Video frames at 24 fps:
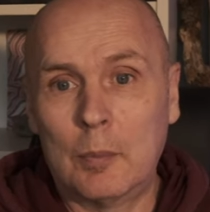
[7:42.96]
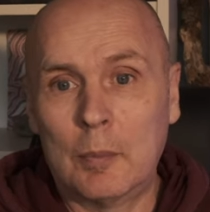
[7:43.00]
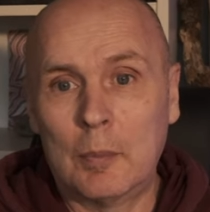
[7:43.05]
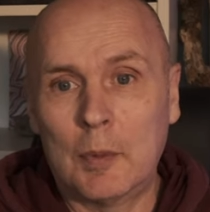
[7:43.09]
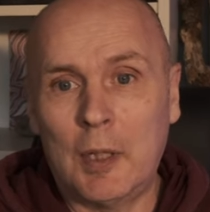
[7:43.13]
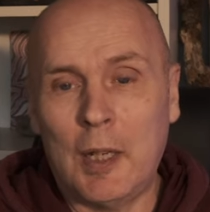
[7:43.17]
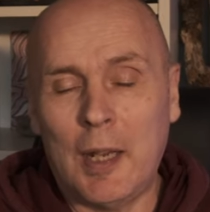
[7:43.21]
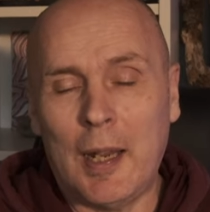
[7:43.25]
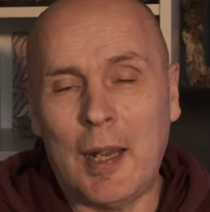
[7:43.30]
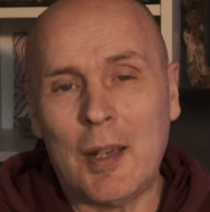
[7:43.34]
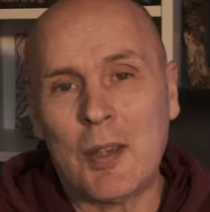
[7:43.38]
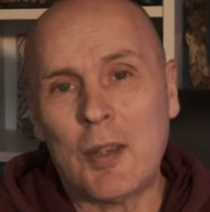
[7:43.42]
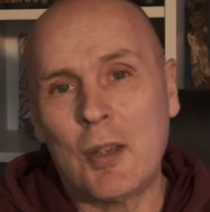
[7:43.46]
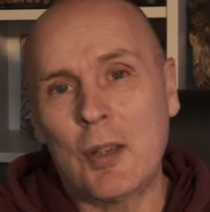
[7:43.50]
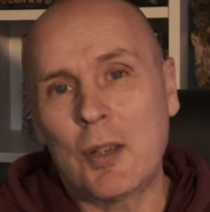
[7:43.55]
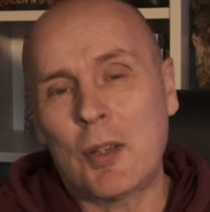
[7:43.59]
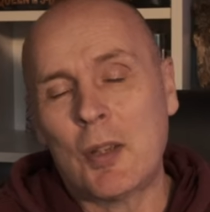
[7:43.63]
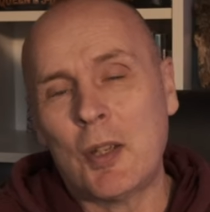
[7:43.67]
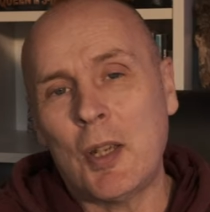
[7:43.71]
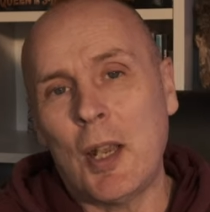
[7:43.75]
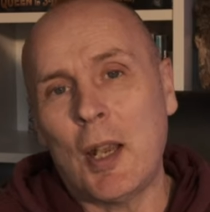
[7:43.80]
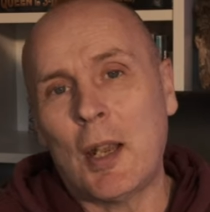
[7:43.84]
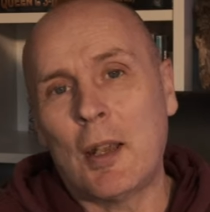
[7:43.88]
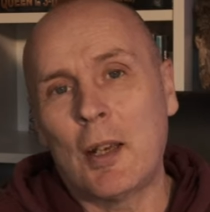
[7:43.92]
Yes,
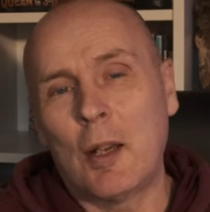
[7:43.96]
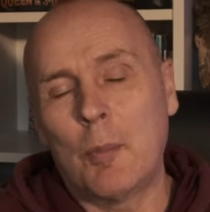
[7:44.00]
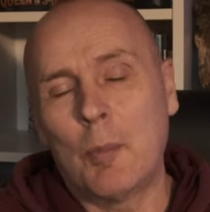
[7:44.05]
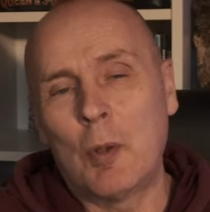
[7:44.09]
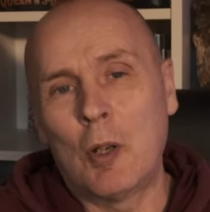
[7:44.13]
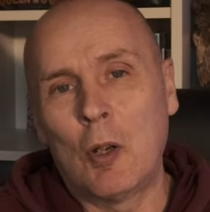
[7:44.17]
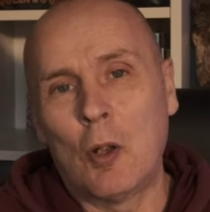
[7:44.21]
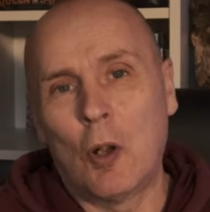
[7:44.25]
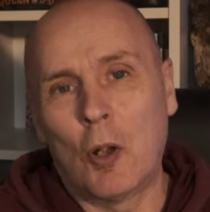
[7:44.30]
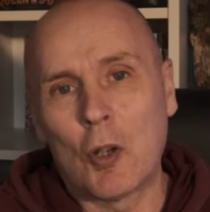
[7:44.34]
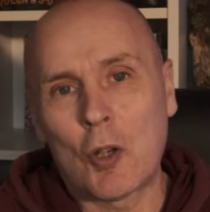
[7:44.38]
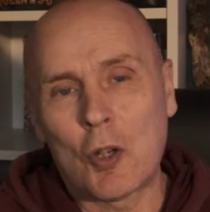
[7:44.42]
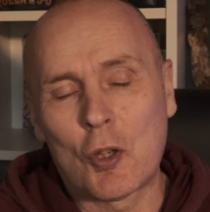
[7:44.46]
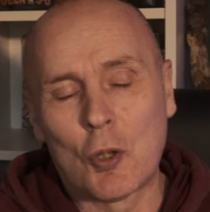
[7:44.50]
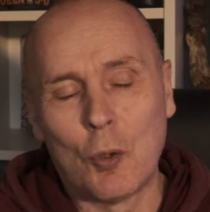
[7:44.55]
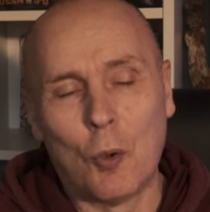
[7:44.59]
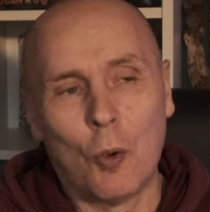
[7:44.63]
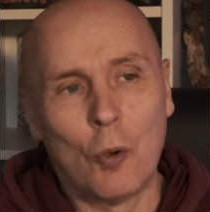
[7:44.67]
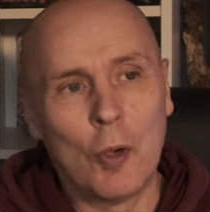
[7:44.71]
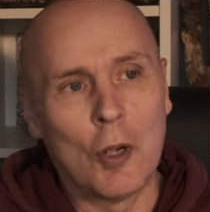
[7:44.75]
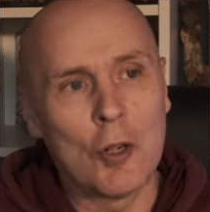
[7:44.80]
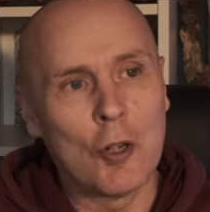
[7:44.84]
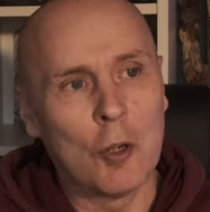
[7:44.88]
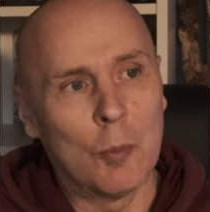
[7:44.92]
it's taken up a lot of
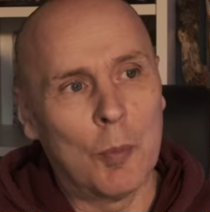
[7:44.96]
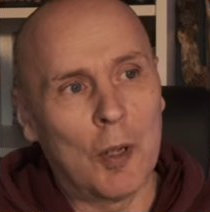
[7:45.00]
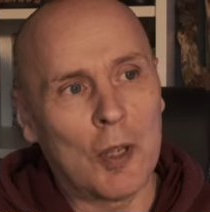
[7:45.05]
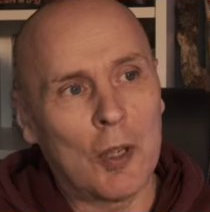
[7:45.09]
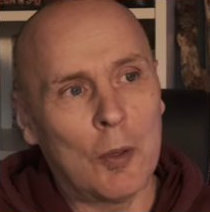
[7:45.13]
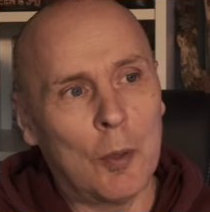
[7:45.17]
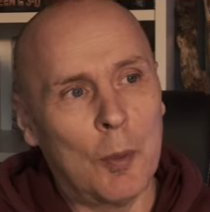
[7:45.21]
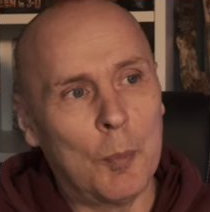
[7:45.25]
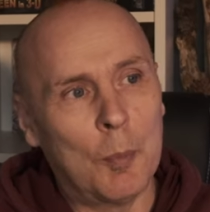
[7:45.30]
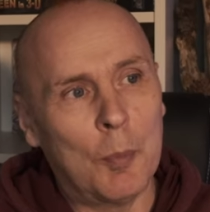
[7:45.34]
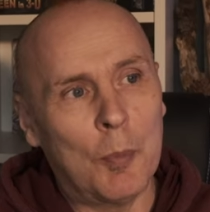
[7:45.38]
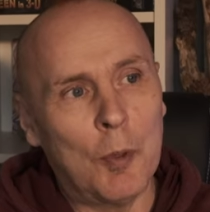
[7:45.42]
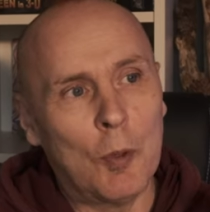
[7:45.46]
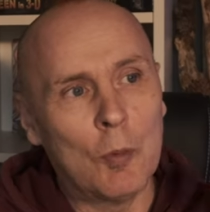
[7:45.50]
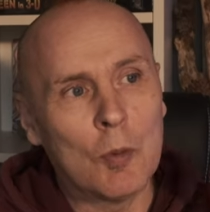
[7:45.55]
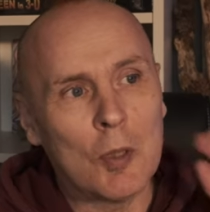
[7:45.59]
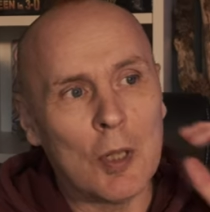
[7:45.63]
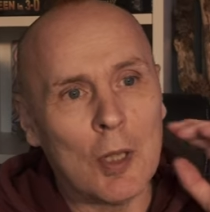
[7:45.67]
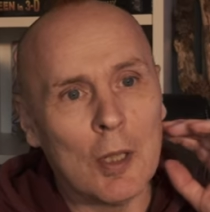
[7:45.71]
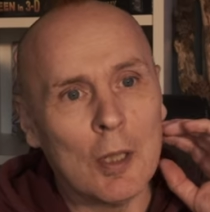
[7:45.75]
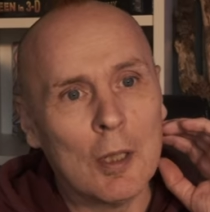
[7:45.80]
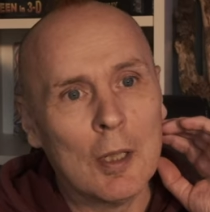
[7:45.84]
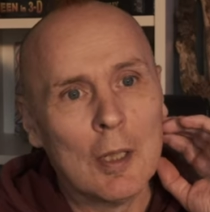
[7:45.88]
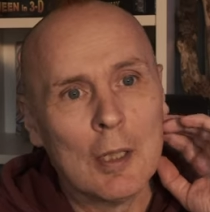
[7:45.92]
storage on my
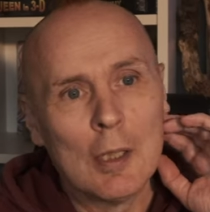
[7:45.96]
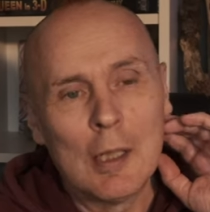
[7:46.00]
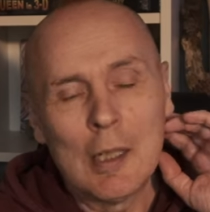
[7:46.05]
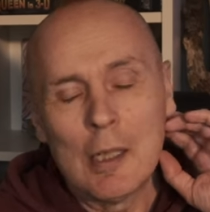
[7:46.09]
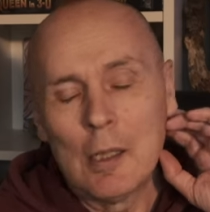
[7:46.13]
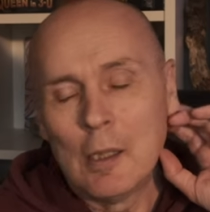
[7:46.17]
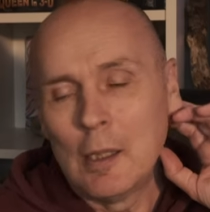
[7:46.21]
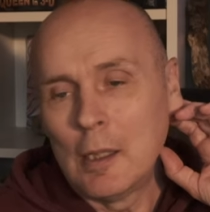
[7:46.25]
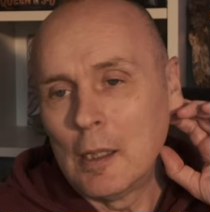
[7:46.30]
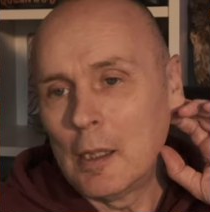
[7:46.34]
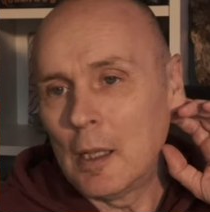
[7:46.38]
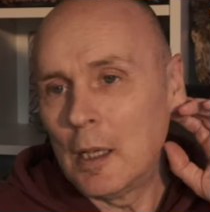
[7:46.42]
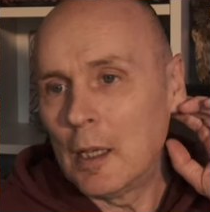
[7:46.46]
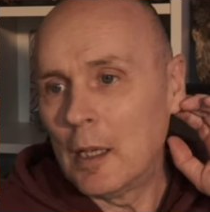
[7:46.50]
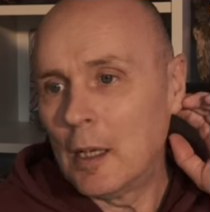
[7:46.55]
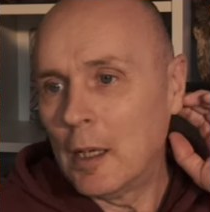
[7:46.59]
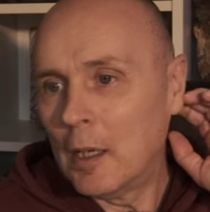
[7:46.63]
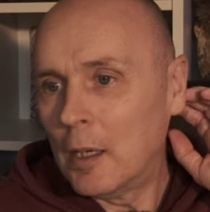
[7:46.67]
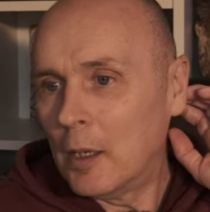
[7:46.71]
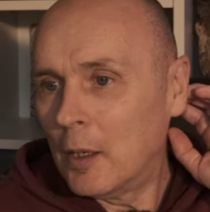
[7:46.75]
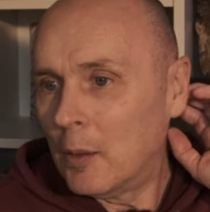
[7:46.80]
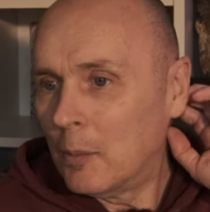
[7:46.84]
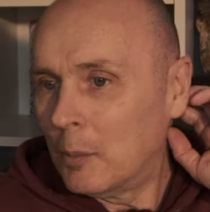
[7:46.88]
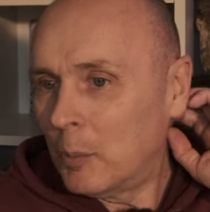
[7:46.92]
computer,
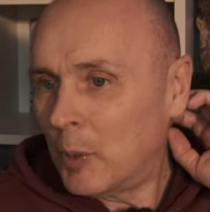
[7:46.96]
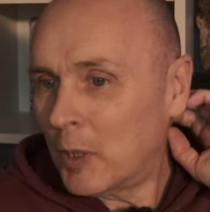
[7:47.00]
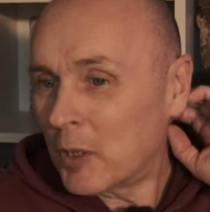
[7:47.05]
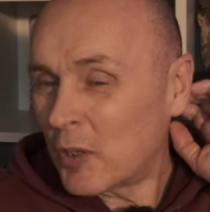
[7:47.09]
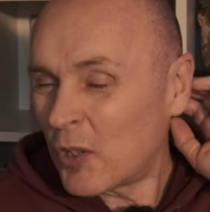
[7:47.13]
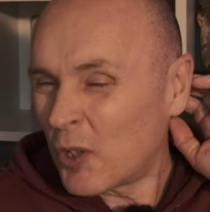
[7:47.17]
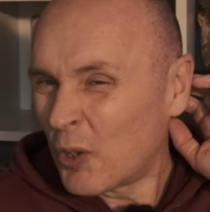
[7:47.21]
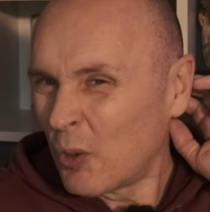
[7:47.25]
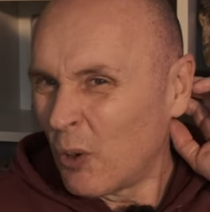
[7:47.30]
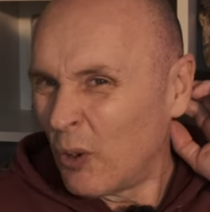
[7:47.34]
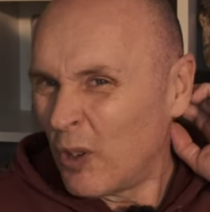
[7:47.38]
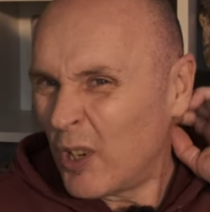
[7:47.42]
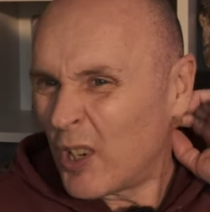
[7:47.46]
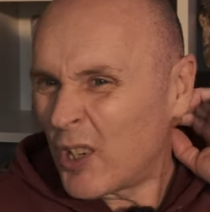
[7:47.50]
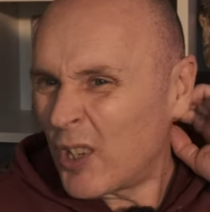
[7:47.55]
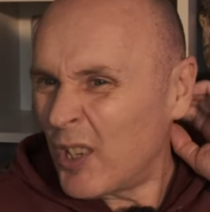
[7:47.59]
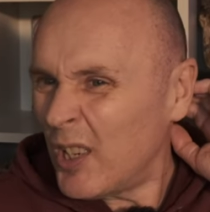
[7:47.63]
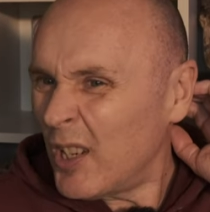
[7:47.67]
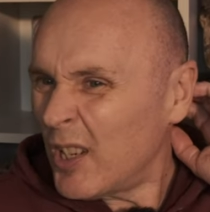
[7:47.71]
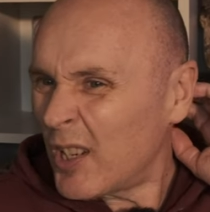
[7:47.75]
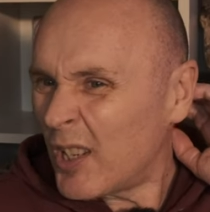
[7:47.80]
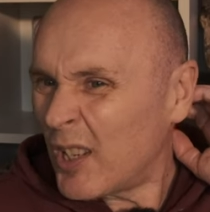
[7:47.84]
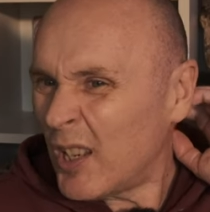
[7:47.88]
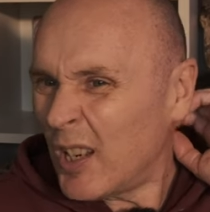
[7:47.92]
but storage
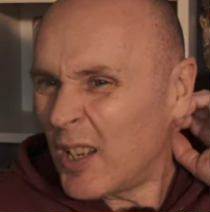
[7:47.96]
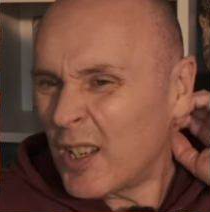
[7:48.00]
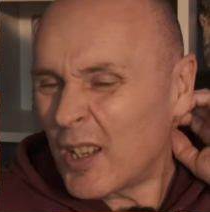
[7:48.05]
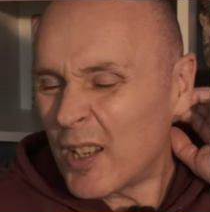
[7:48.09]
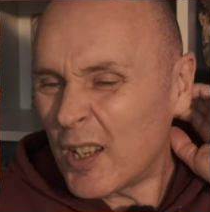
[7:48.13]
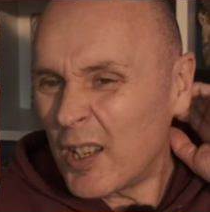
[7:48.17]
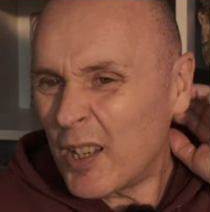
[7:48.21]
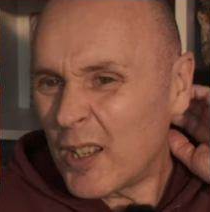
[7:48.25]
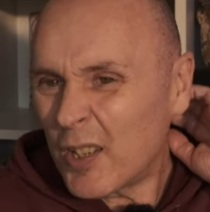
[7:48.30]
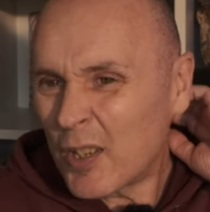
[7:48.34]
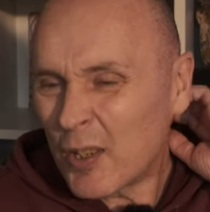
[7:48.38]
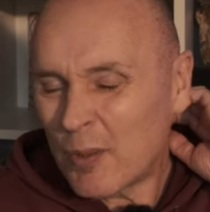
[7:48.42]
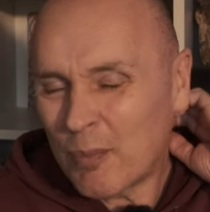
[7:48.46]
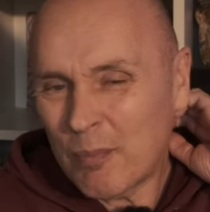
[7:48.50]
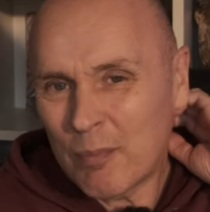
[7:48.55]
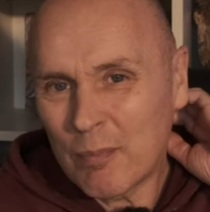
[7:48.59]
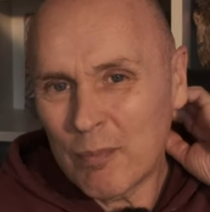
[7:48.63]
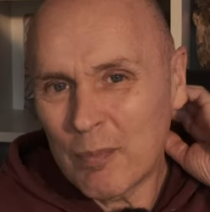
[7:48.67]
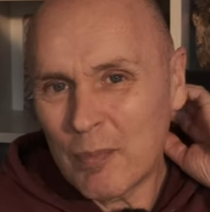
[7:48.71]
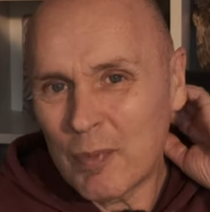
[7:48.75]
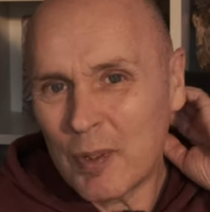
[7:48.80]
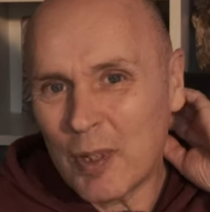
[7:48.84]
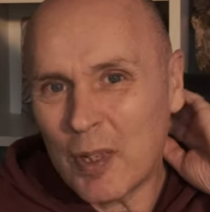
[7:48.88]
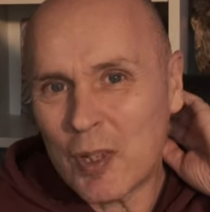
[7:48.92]
these days
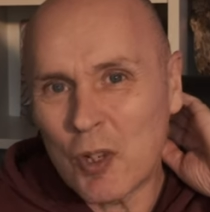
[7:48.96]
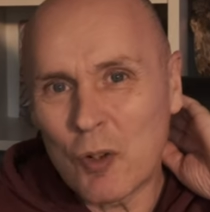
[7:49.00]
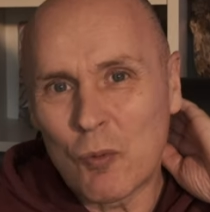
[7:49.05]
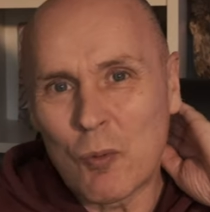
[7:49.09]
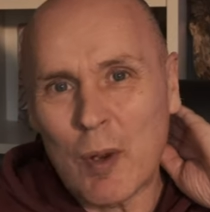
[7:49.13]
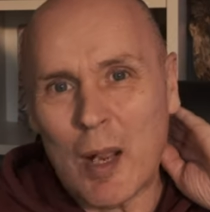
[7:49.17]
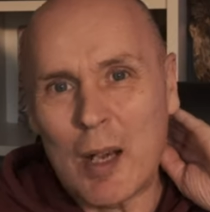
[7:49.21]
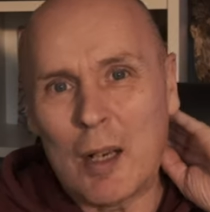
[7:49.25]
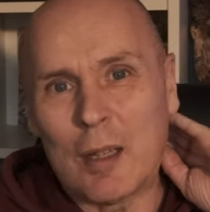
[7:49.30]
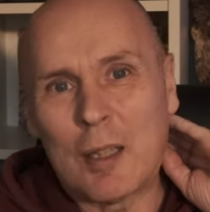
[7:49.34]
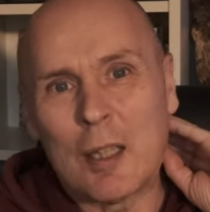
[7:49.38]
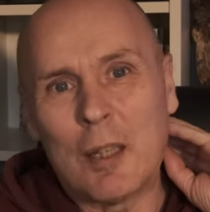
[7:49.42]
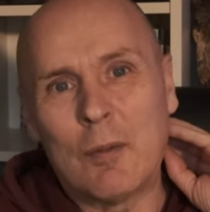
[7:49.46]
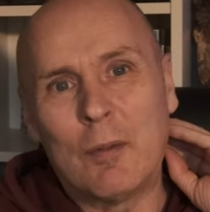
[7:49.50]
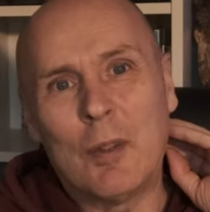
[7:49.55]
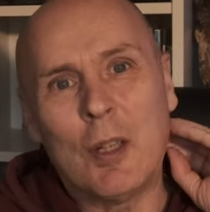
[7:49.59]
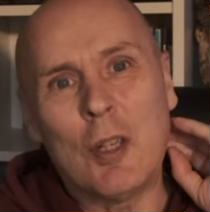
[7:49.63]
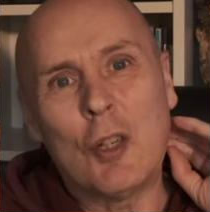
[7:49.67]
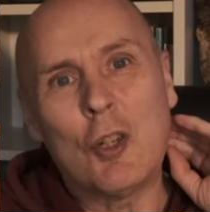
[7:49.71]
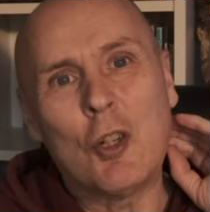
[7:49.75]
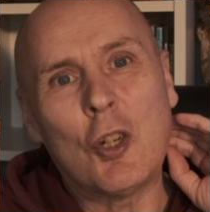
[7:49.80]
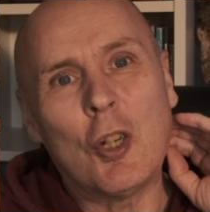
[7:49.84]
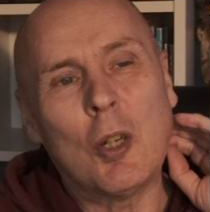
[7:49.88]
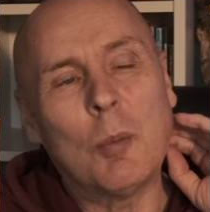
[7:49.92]
is
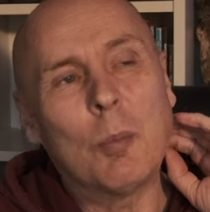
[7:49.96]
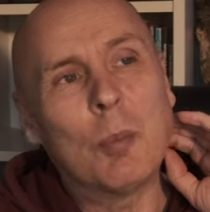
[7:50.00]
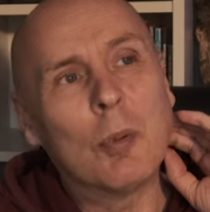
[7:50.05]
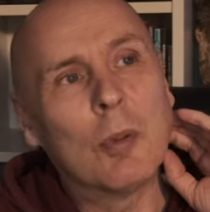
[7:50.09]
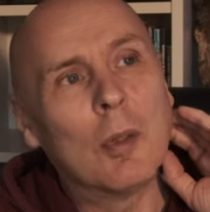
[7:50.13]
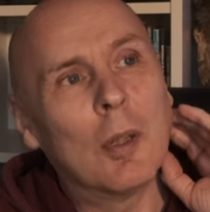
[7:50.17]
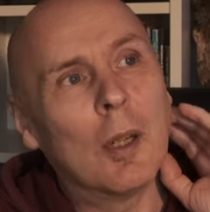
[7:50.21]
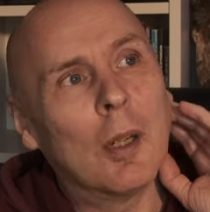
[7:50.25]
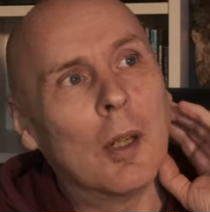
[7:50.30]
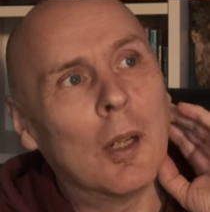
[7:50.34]
relatively cheap.